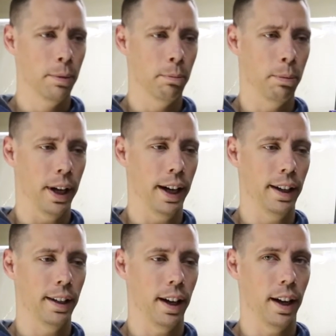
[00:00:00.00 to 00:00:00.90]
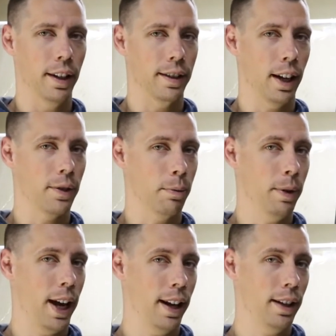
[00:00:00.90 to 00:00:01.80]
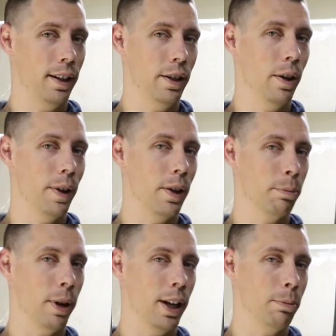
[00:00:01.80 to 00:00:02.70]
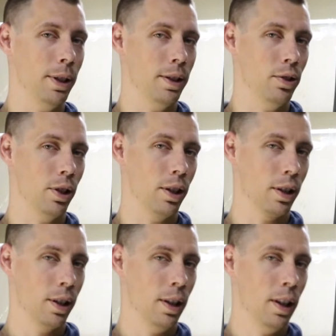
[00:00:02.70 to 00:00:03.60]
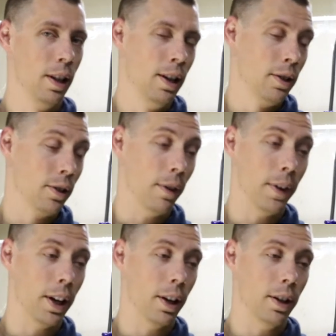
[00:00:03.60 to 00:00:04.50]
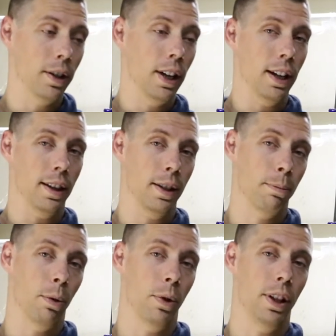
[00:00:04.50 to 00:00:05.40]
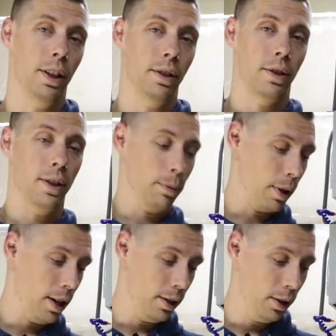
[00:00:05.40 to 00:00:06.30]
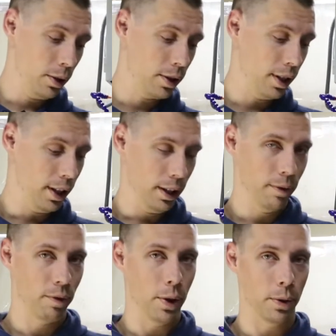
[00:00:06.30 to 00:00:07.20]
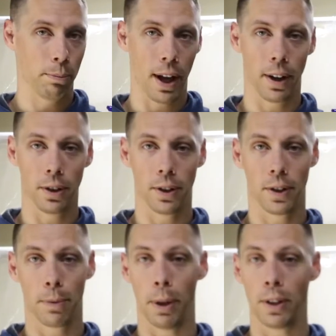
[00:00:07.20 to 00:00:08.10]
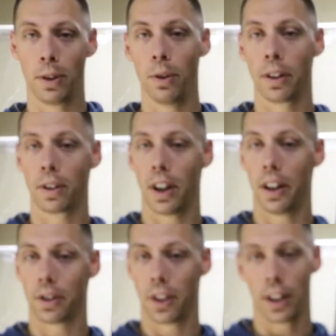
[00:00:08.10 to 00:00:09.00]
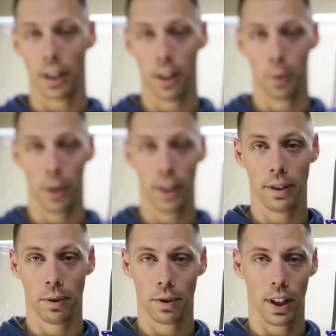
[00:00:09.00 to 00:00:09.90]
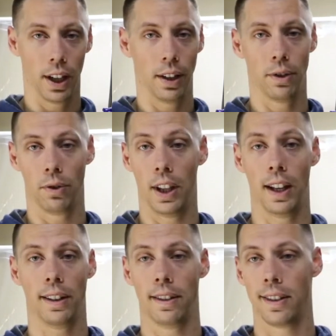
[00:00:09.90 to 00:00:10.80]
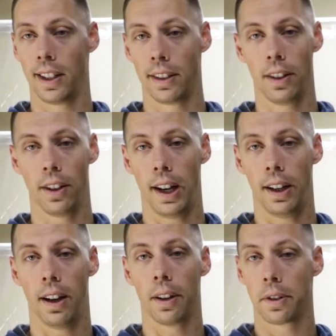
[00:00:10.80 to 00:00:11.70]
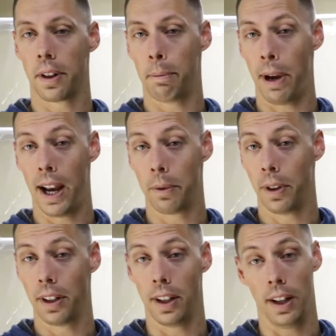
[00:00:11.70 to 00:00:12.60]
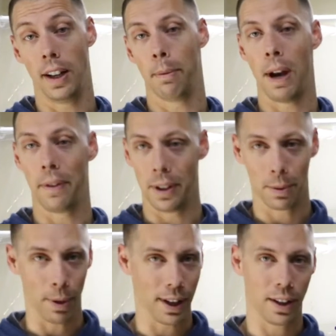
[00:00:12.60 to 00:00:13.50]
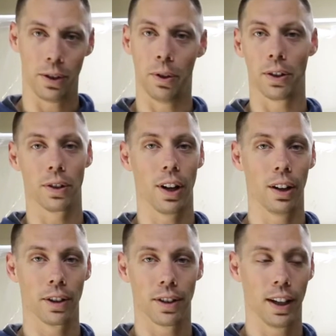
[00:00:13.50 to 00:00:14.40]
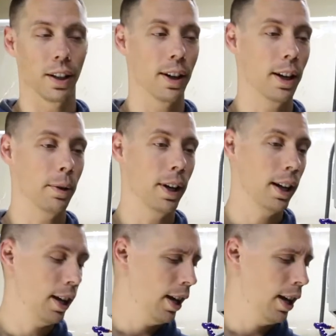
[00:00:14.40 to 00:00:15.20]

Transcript: But aside from that, I didn't know if I was buying a piece of junk. So I figured at this point, since I'm kind of new still, it was better just to spend $200 on a good one than $60 or $80 on a bad one and end up having to spend that $200 later anyway.